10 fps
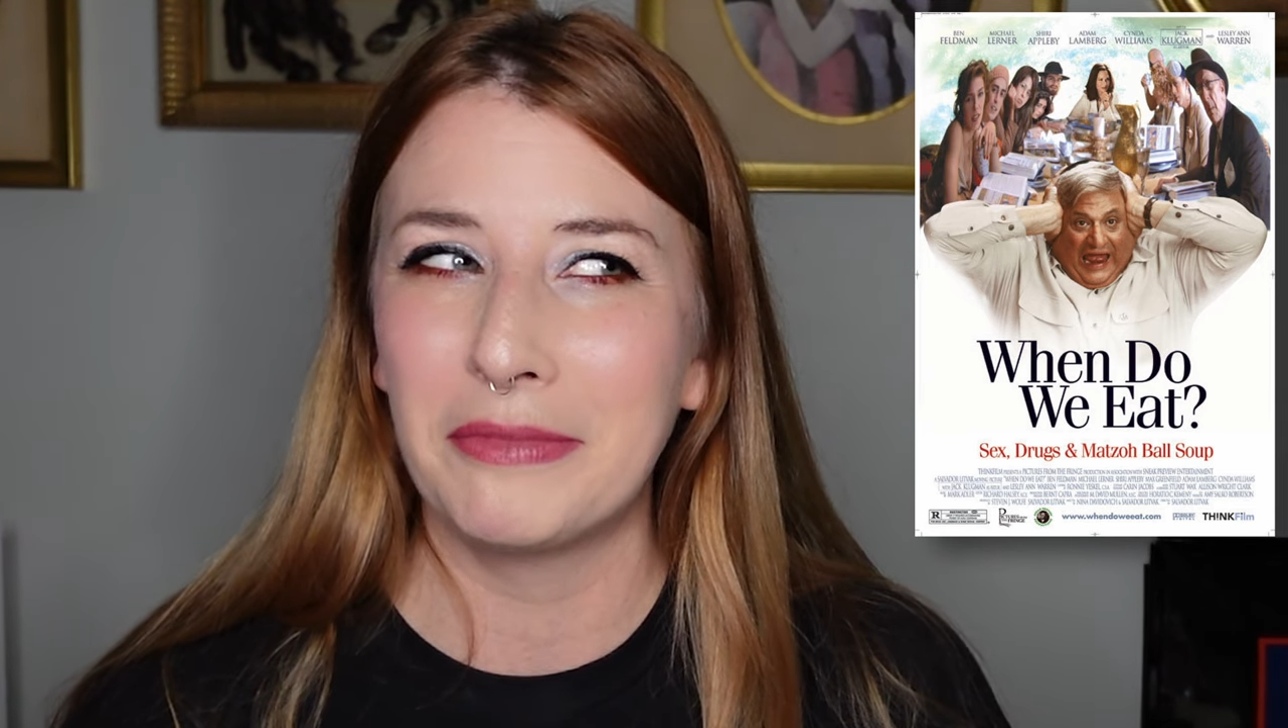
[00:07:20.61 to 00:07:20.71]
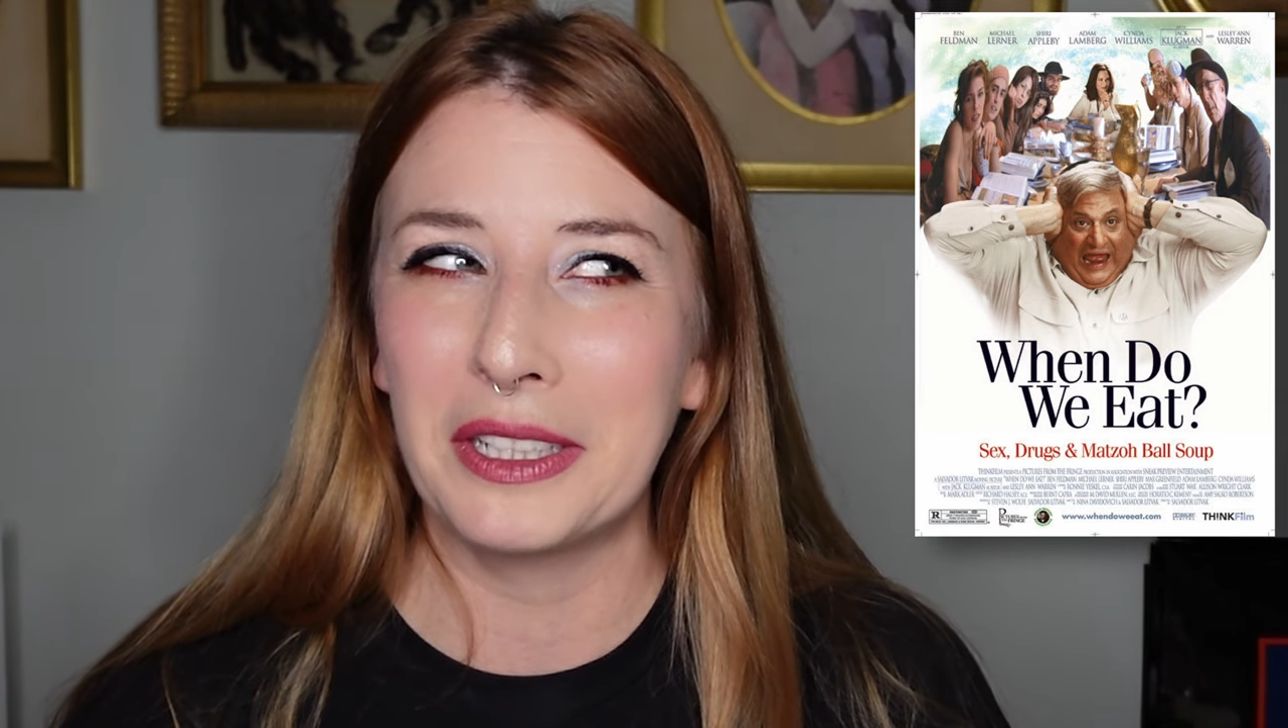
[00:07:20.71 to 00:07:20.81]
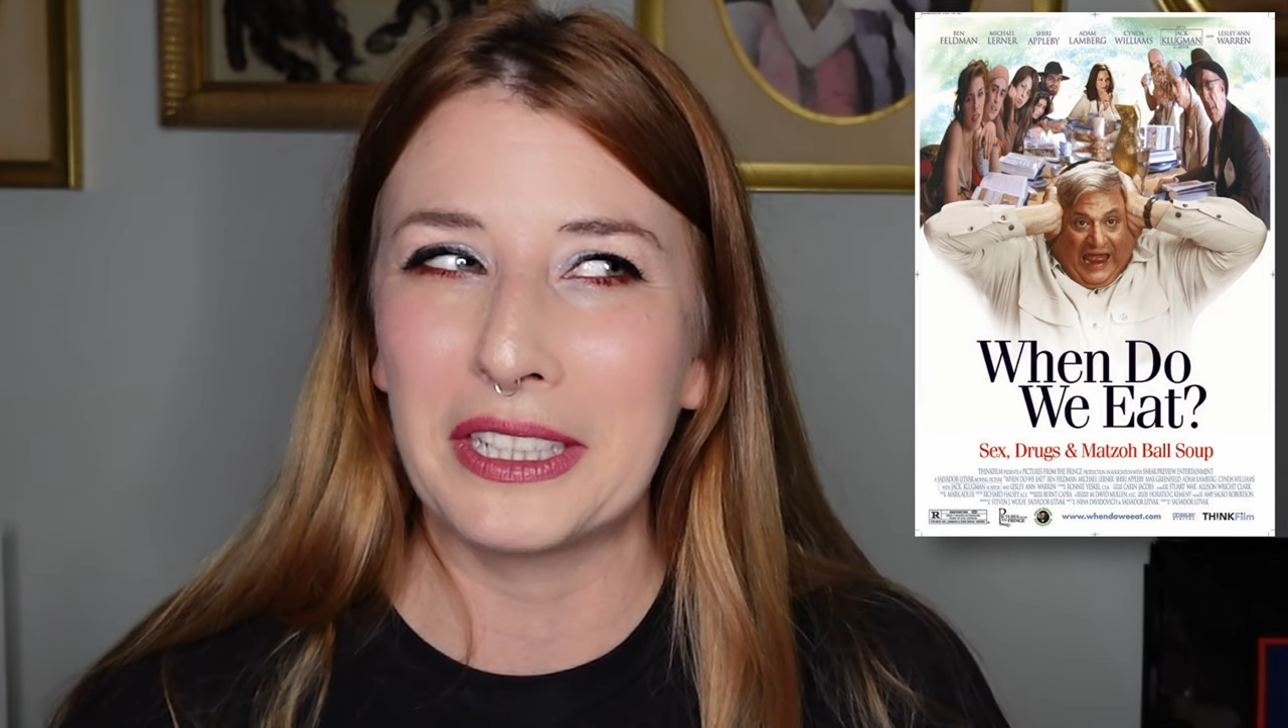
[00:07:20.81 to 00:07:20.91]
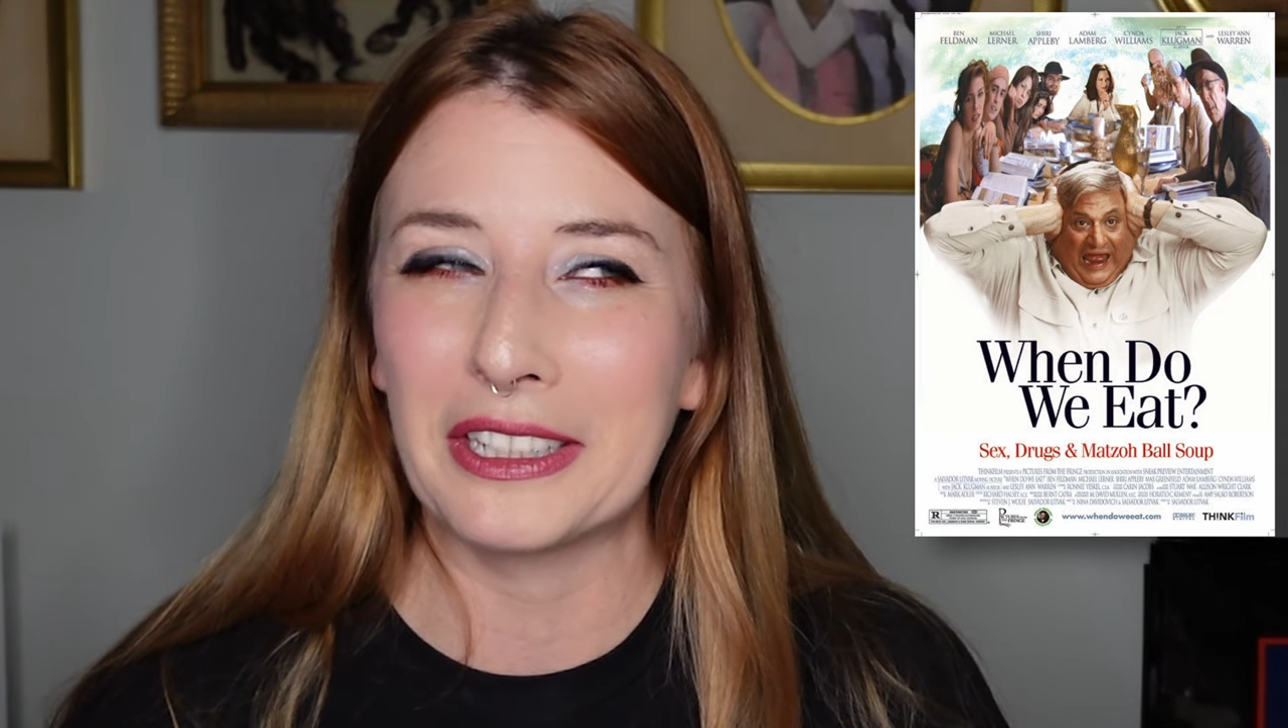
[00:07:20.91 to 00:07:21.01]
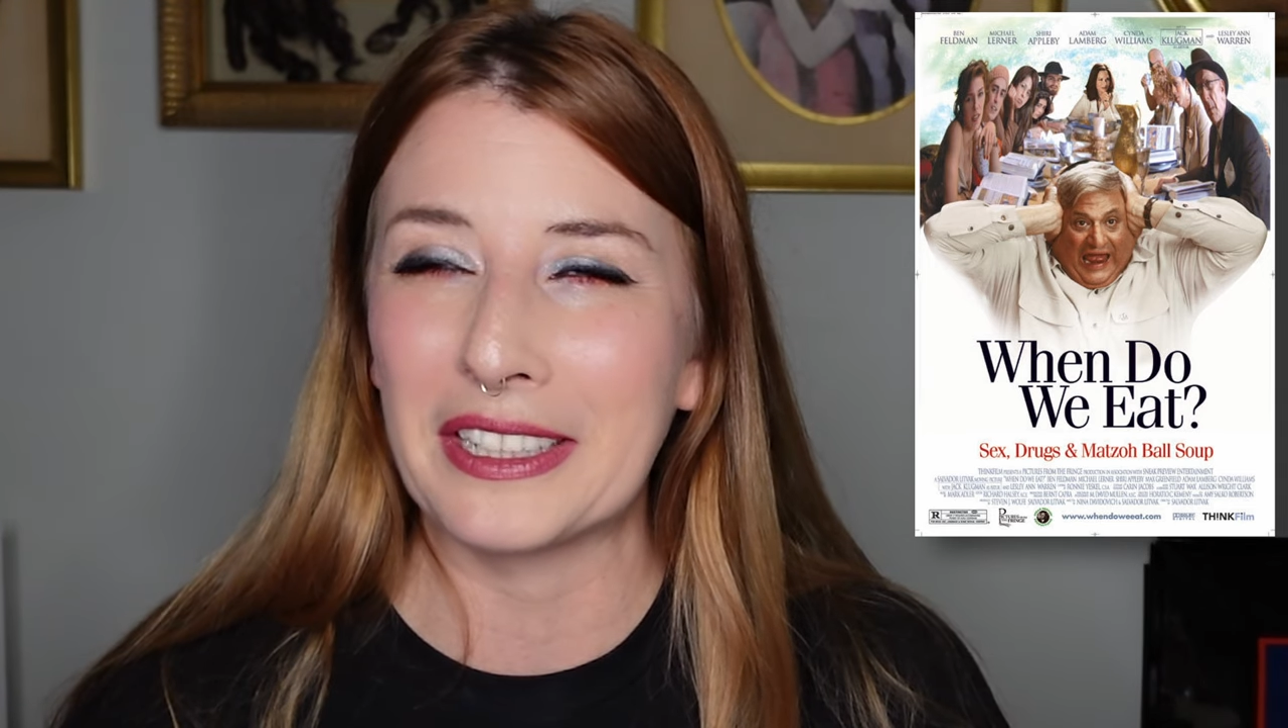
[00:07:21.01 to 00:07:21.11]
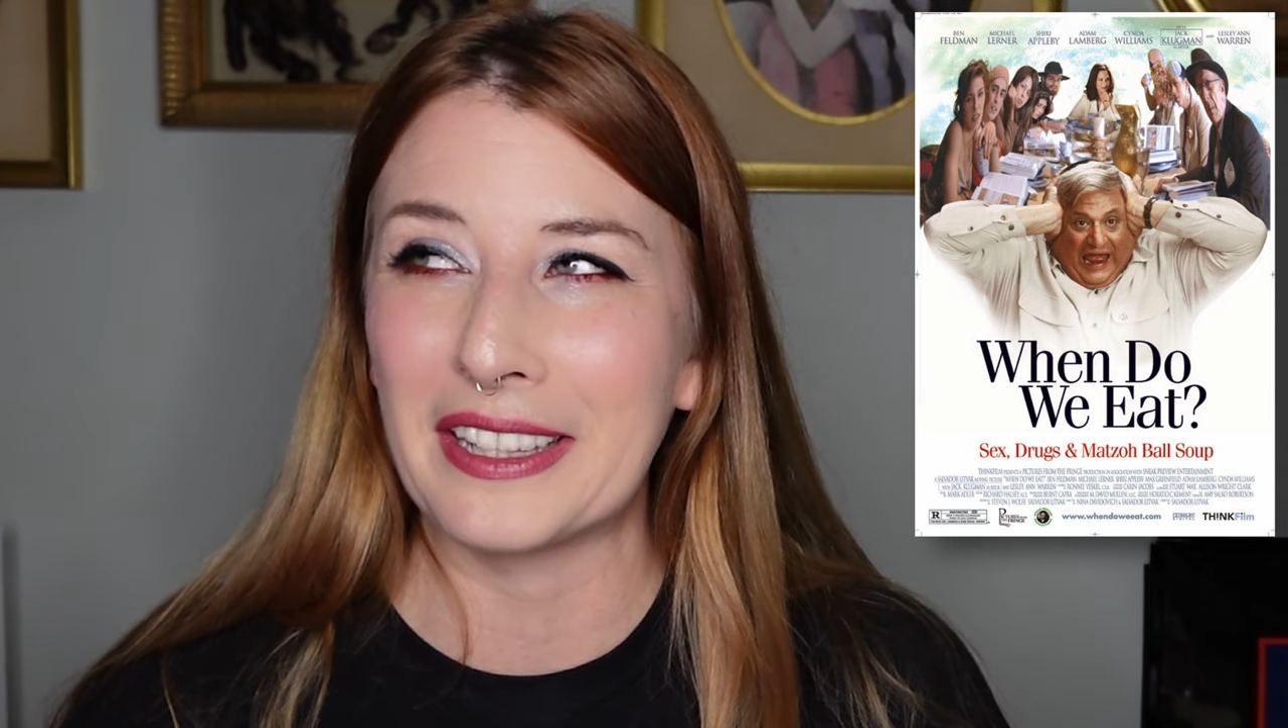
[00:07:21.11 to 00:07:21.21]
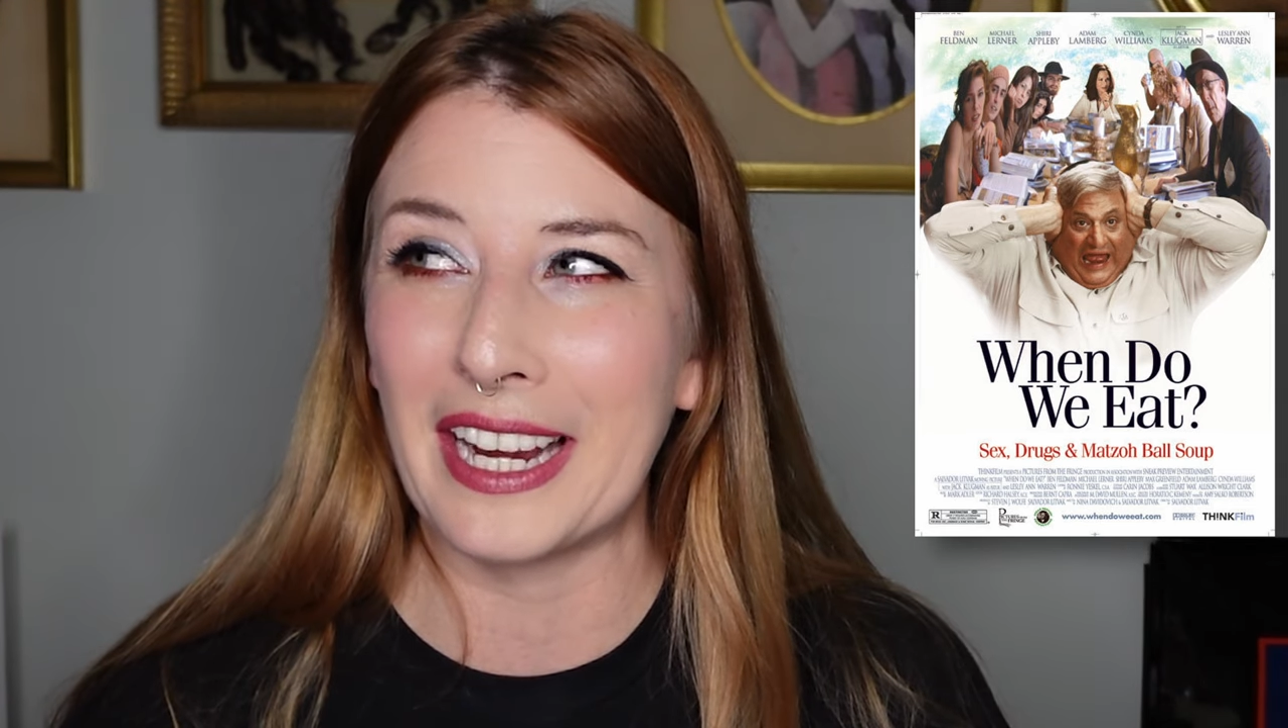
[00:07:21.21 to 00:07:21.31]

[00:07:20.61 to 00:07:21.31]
What year did